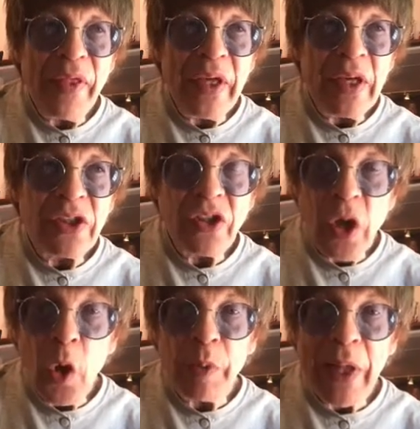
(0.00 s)
the
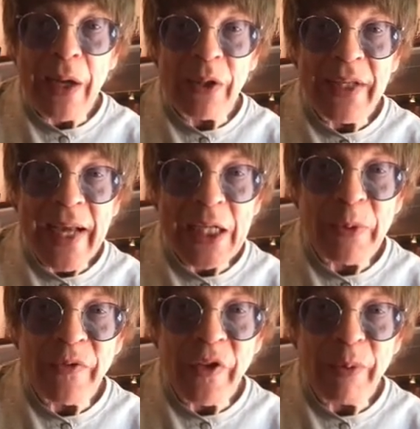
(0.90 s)
snowplow
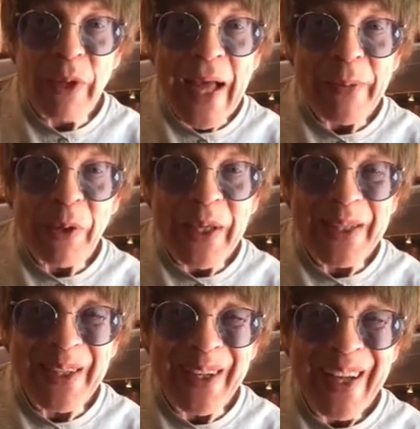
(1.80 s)
attachment for the black
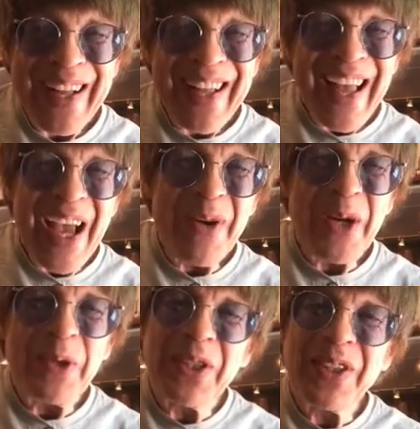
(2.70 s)
Blazer. And when
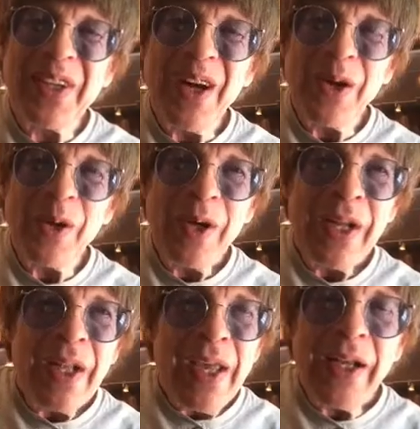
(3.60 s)
it would snow,
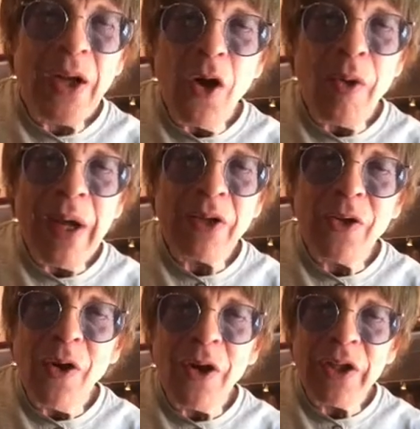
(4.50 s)
he'd go around
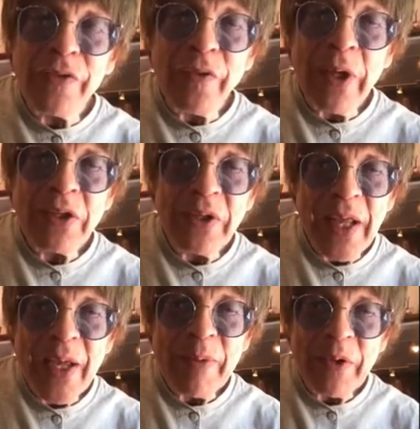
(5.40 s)
to all his friends and
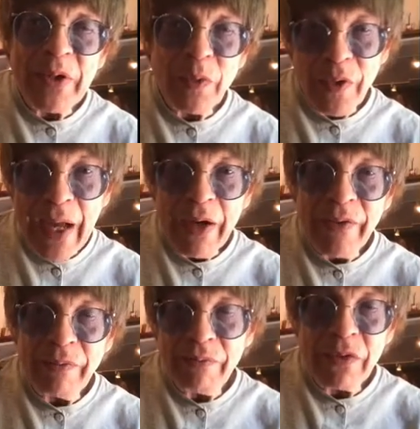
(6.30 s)
neighbors without
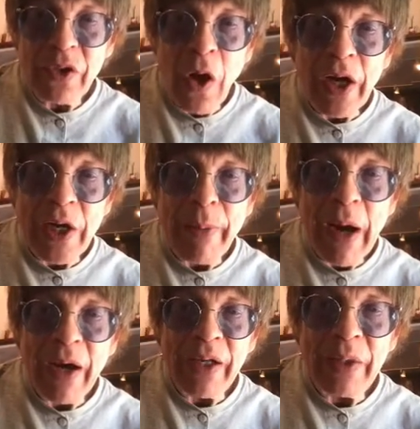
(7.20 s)
even talking
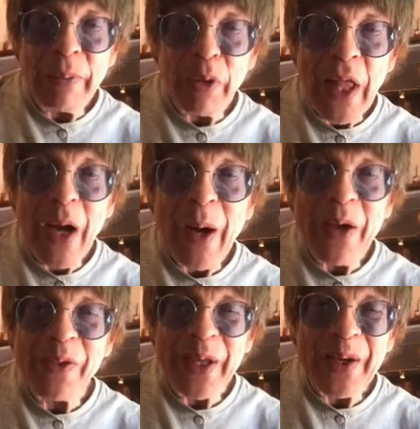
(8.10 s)
about it and plow
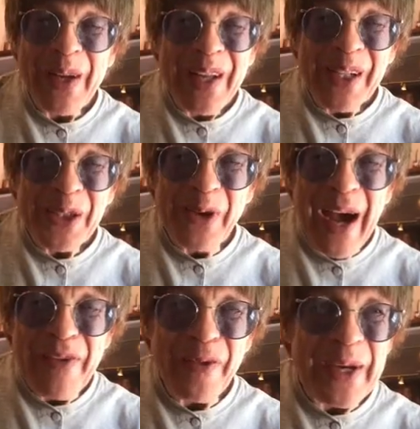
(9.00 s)
out their
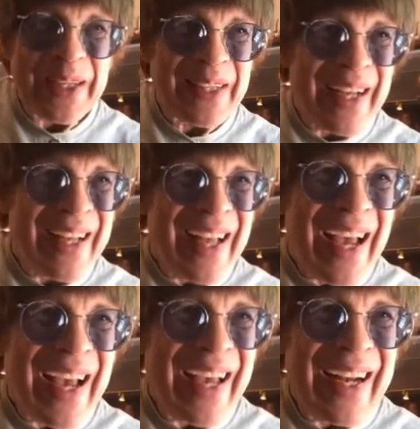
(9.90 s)
driveways.
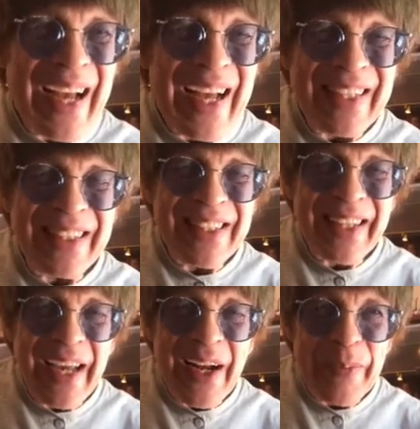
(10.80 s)
And I'd just
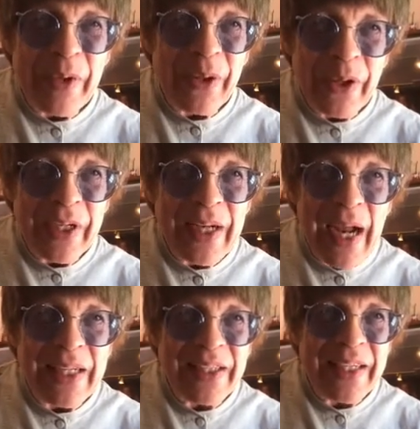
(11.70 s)
get up and look, and
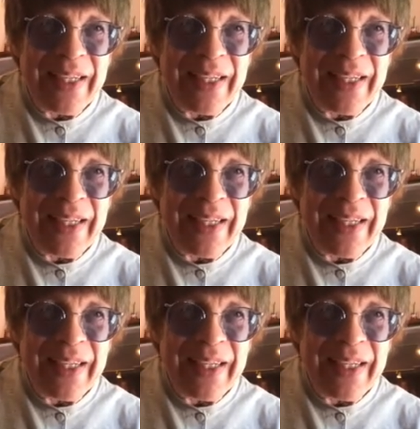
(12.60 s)
I'd see